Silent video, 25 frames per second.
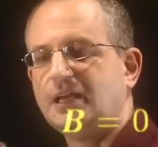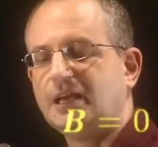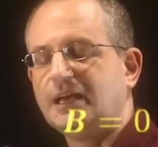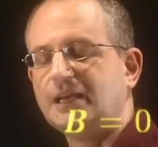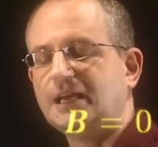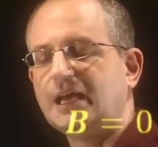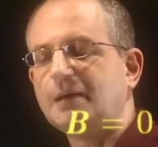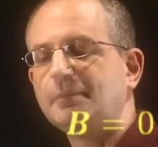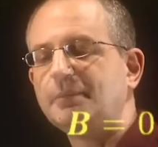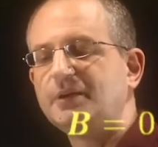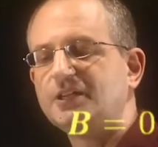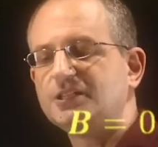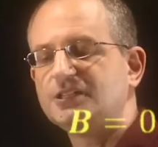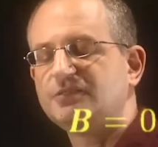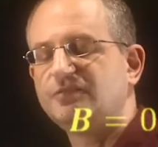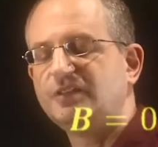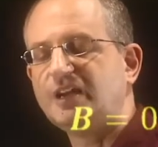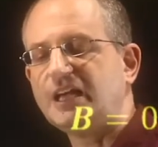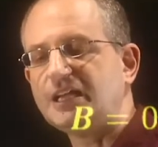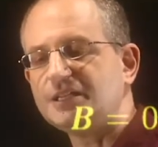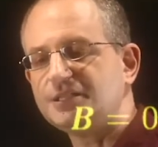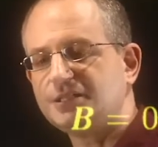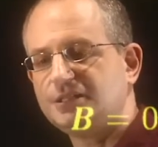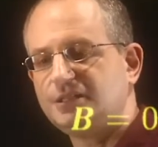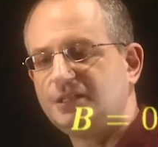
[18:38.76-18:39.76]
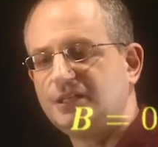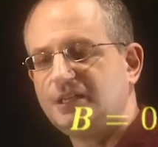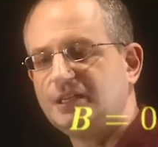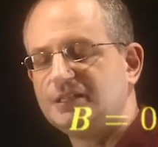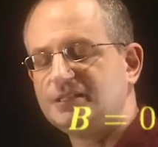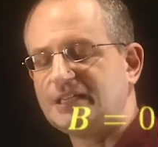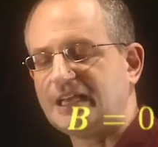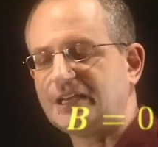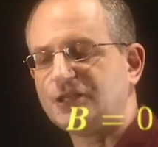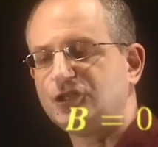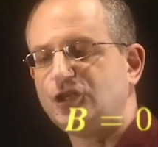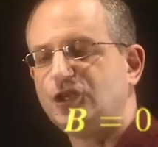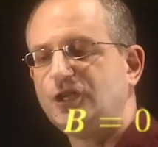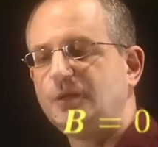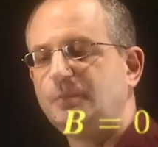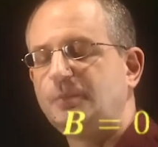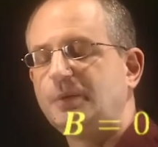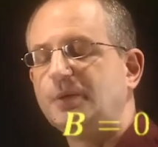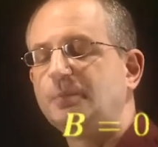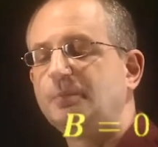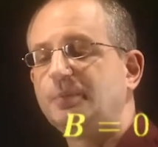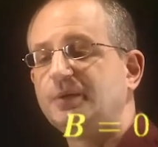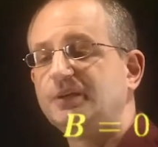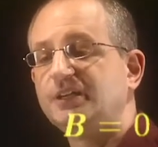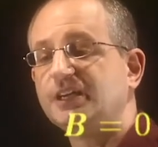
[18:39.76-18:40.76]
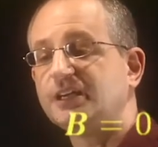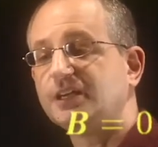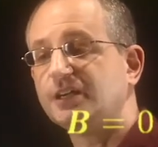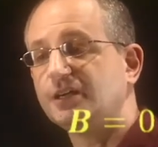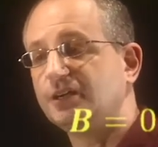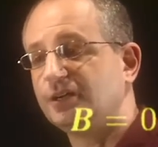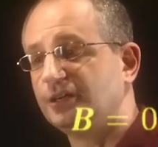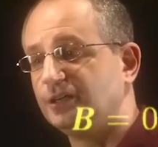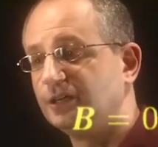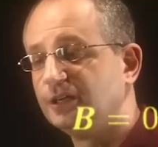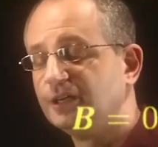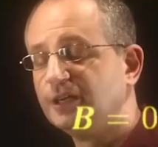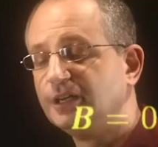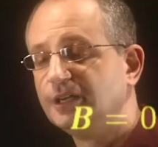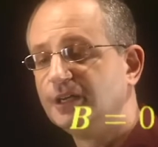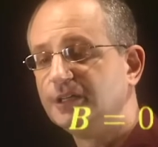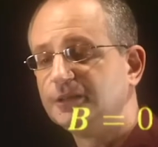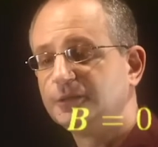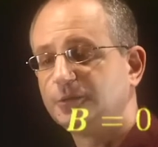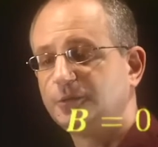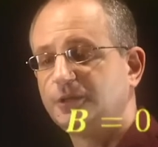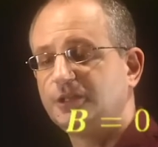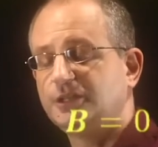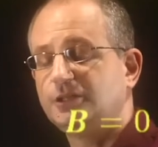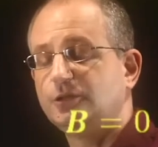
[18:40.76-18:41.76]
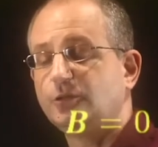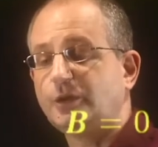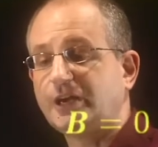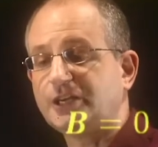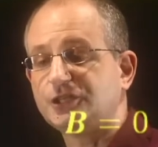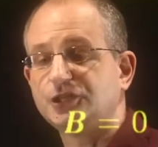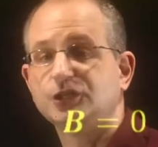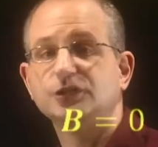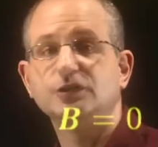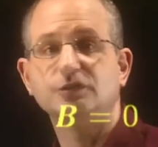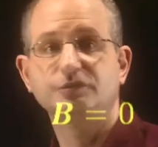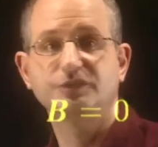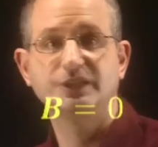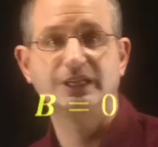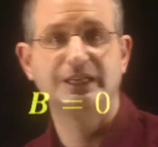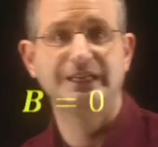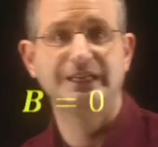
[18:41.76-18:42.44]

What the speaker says: anomalous velocity is actually perpendicular to the direction of the